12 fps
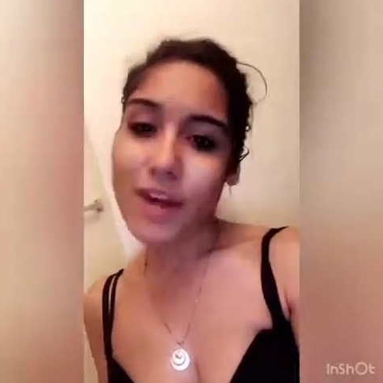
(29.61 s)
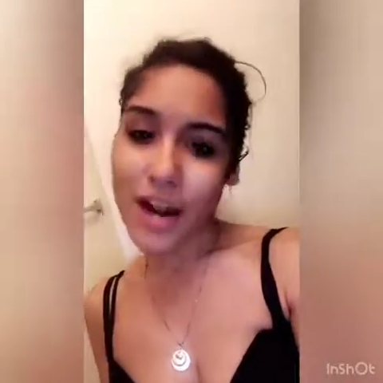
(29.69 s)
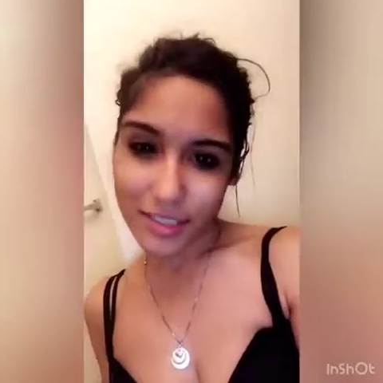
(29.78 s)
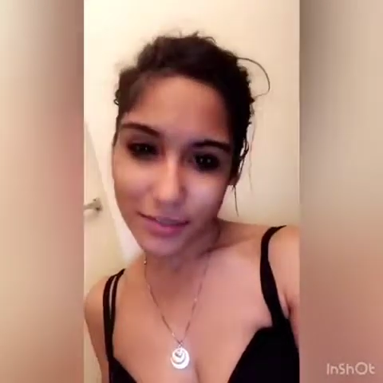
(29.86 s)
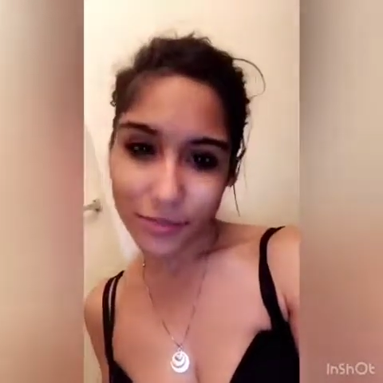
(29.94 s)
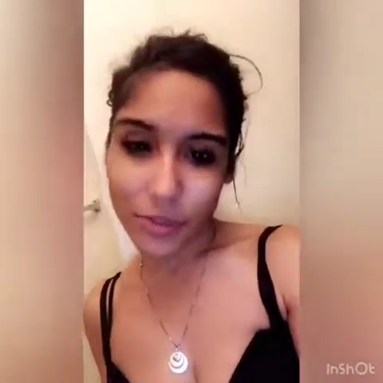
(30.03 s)

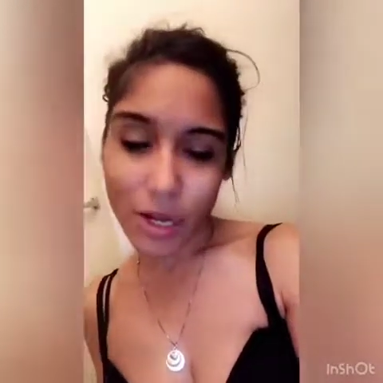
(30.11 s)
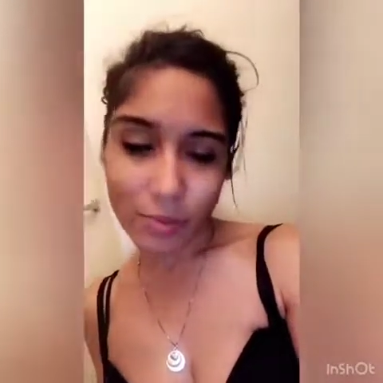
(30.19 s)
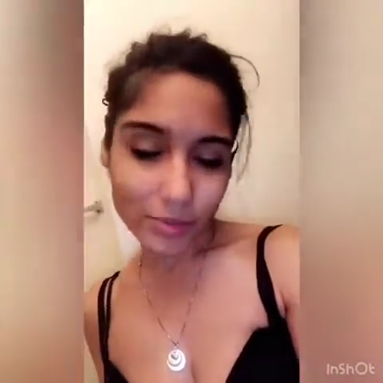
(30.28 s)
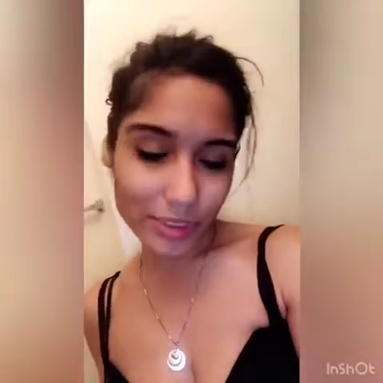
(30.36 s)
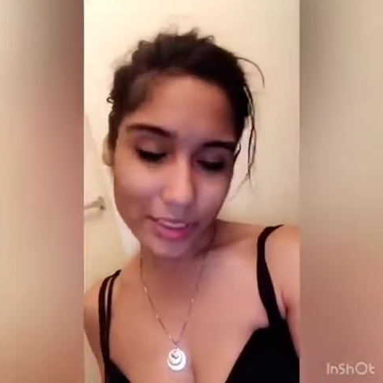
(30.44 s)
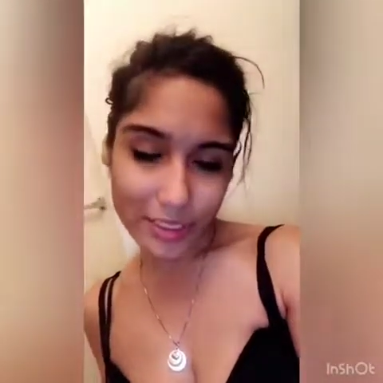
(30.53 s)
Rocked it for a
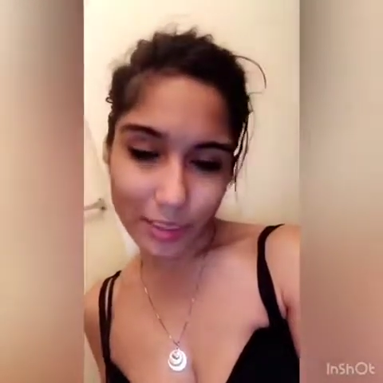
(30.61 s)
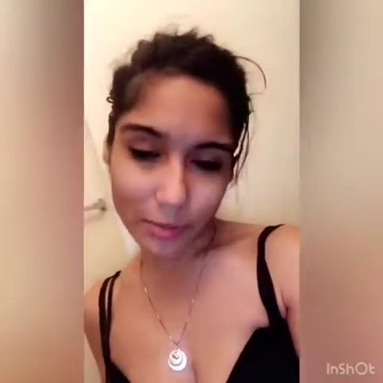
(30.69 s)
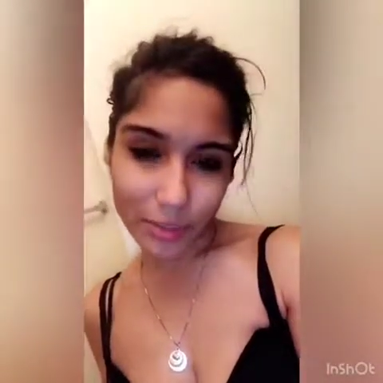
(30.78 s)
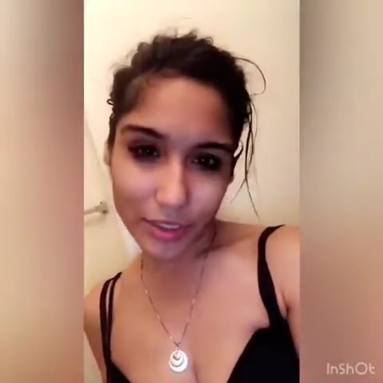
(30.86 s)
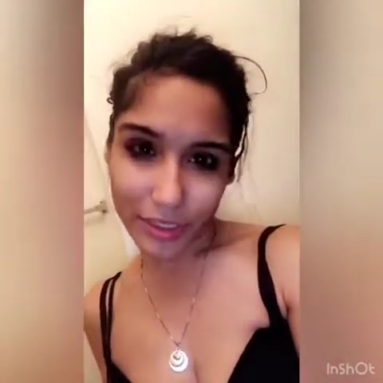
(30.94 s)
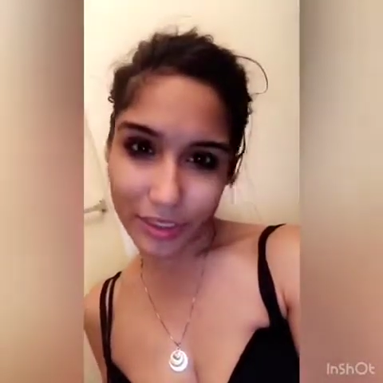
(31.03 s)
couple days
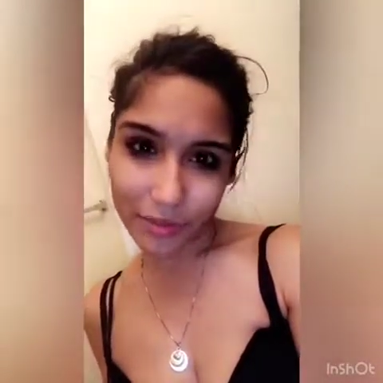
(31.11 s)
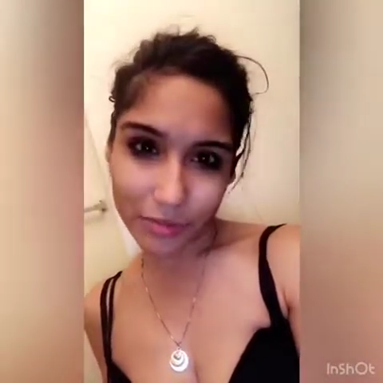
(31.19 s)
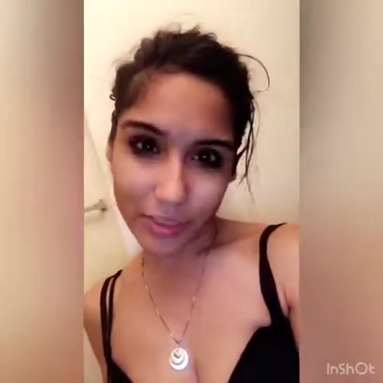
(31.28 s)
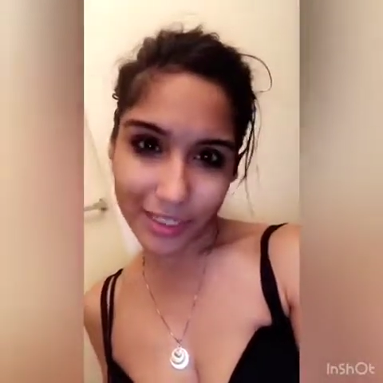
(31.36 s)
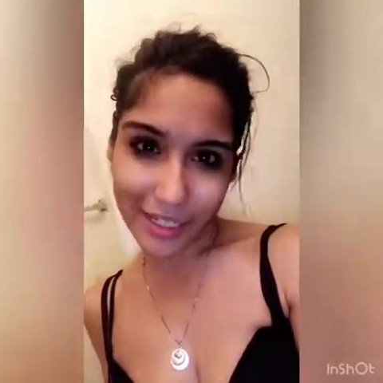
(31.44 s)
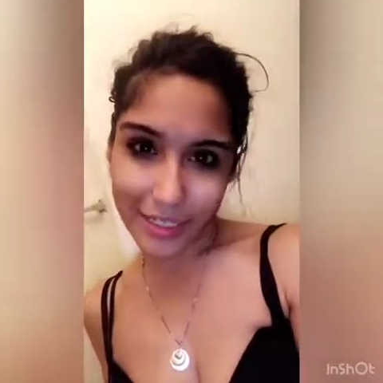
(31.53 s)
at work and
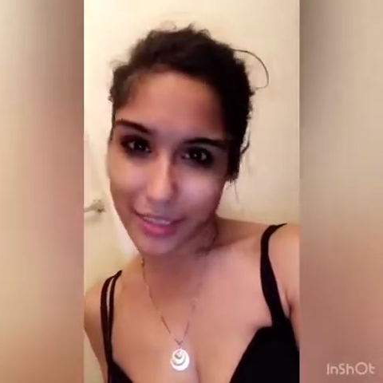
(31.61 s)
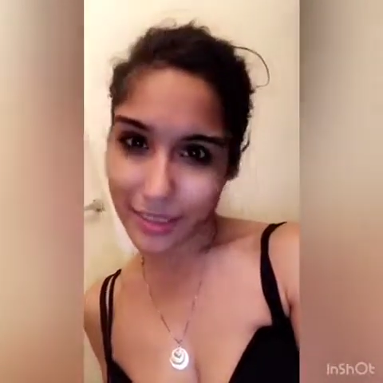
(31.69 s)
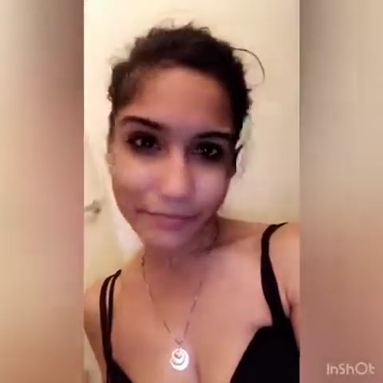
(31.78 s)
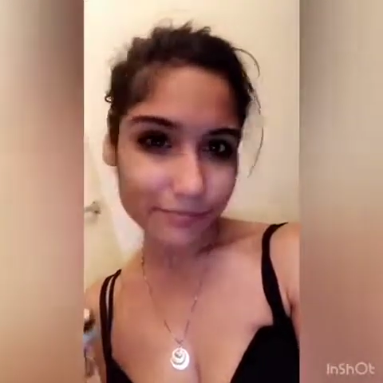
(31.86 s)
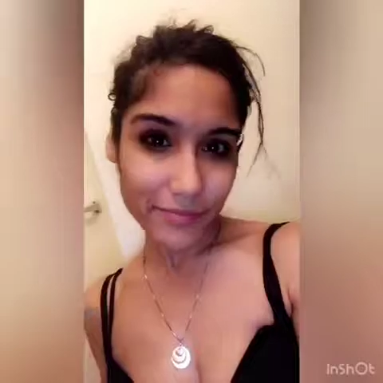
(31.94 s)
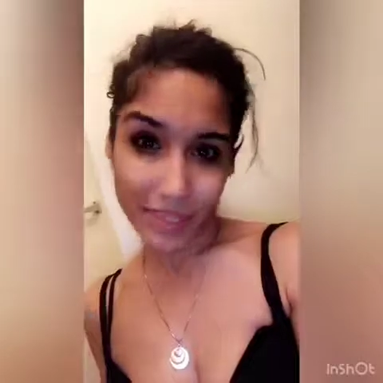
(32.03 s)
then
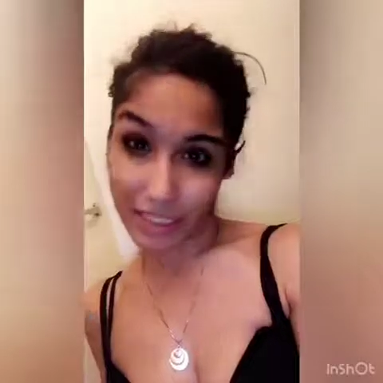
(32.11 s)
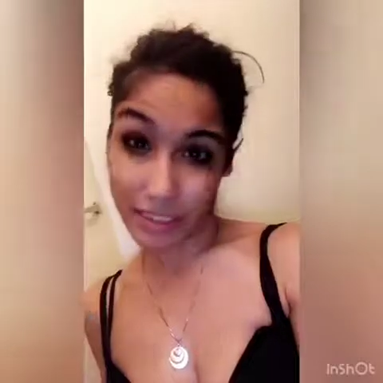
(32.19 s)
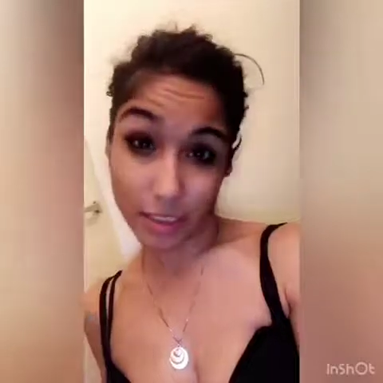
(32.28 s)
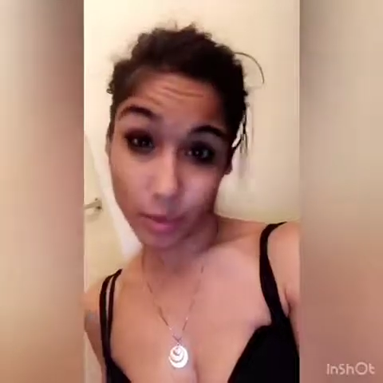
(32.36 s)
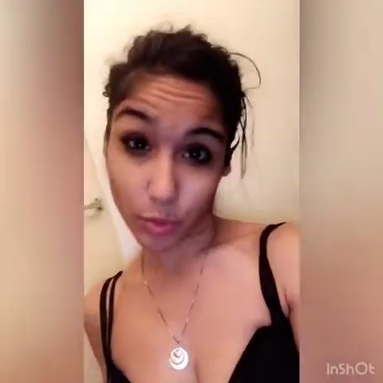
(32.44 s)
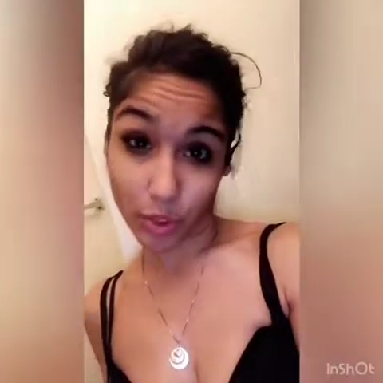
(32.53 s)
realized
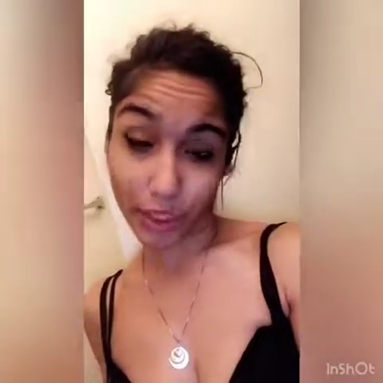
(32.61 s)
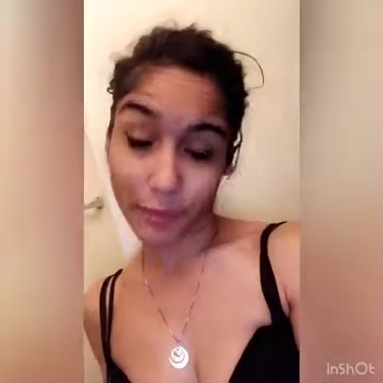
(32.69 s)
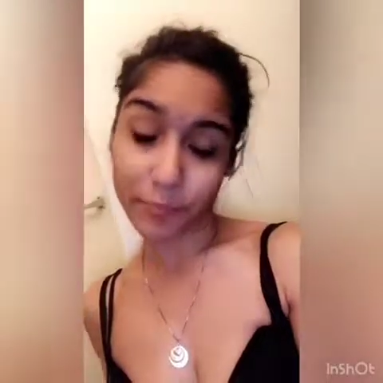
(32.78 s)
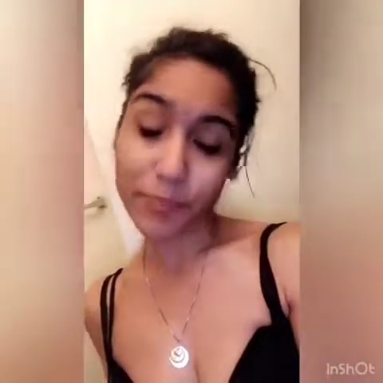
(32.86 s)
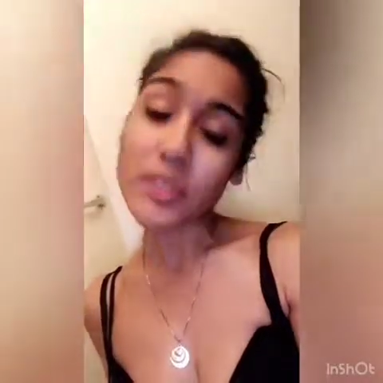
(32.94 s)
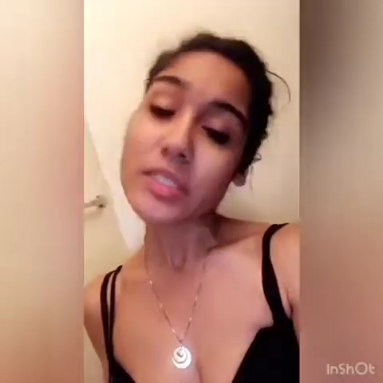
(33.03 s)
this isn't
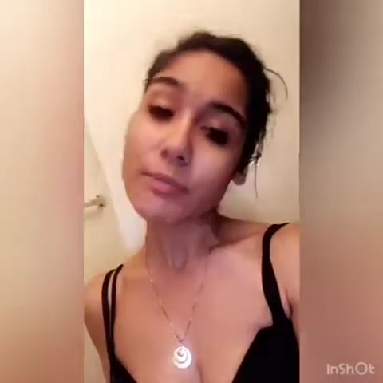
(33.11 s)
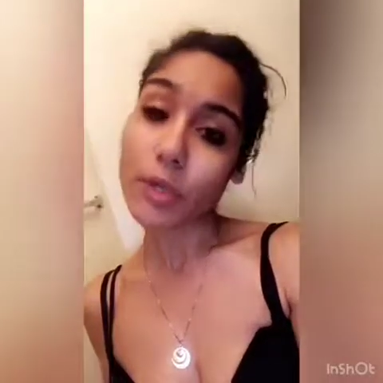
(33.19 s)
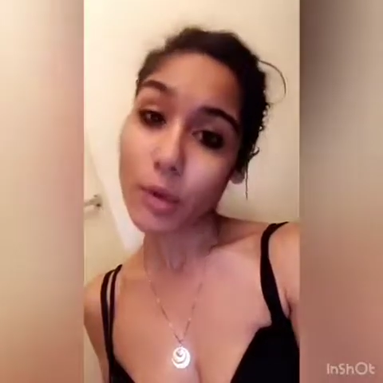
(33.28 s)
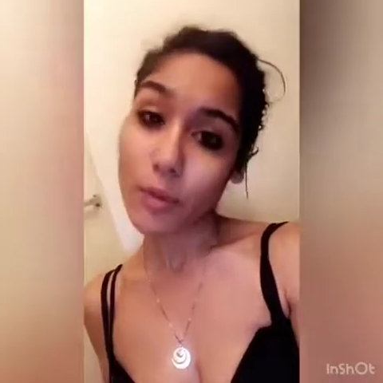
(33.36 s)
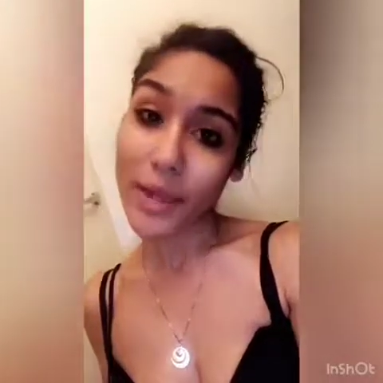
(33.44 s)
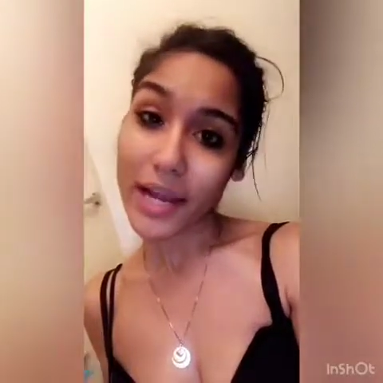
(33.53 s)
working. So
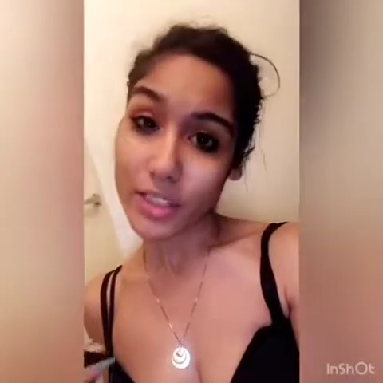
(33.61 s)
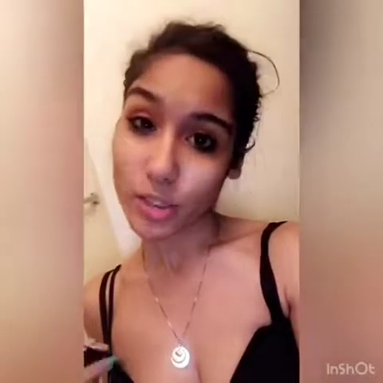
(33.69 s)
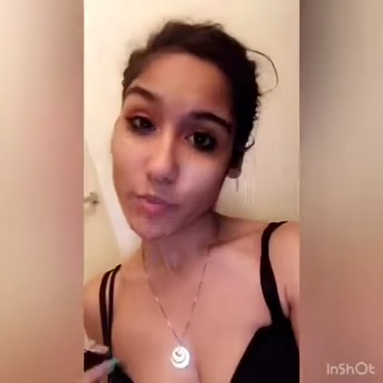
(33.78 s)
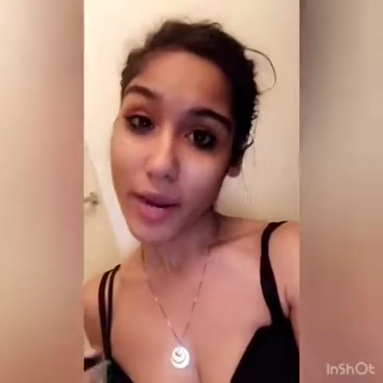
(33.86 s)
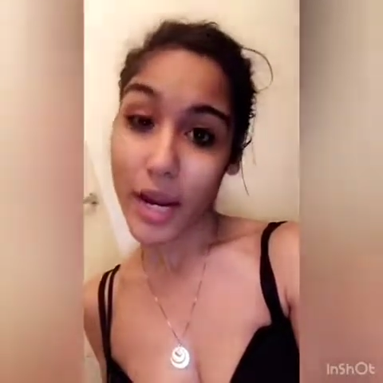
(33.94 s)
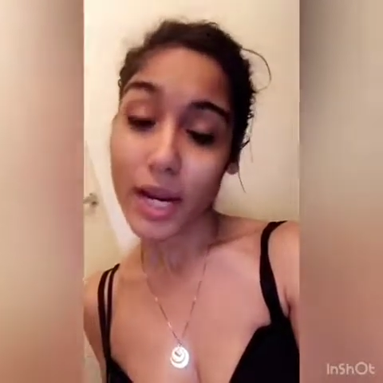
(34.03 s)
I'm going
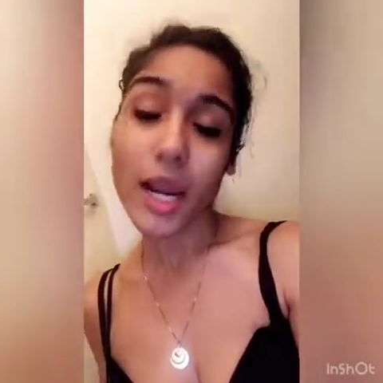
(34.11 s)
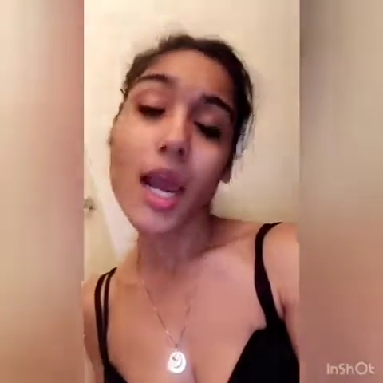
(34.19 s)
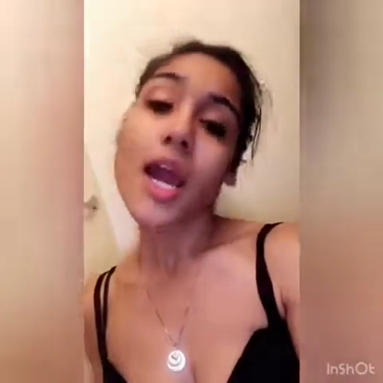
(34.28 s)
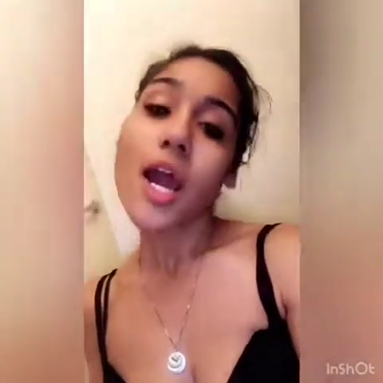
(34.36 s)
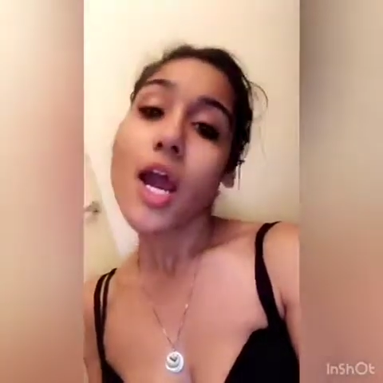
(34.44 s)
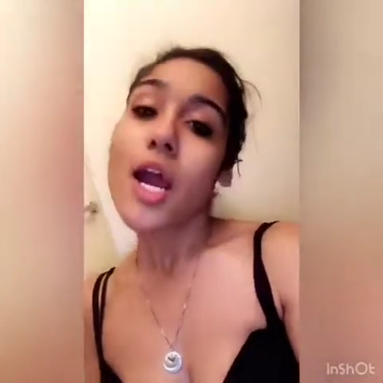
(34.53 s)
back to my